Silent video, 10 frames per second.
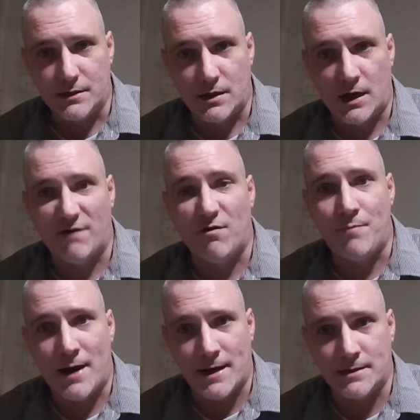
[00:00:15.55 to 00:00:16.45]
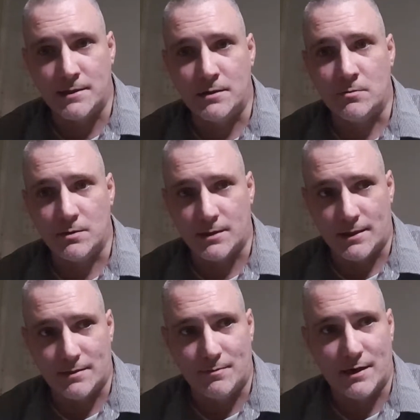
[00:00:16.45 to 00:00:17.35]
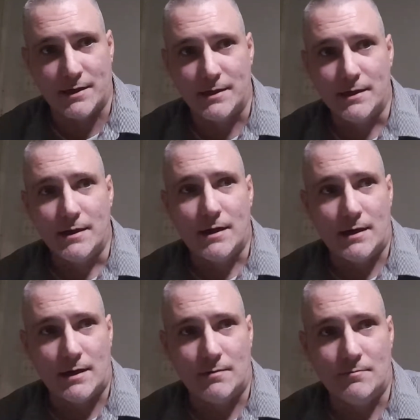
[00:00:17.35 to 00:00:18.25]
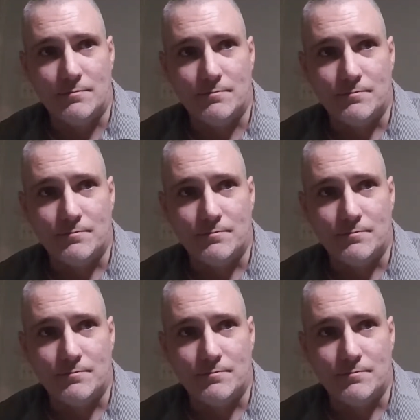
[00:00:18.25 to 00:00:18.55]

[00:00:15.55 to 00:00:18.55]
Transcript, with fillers: I have a patent worth a lot of money. Um,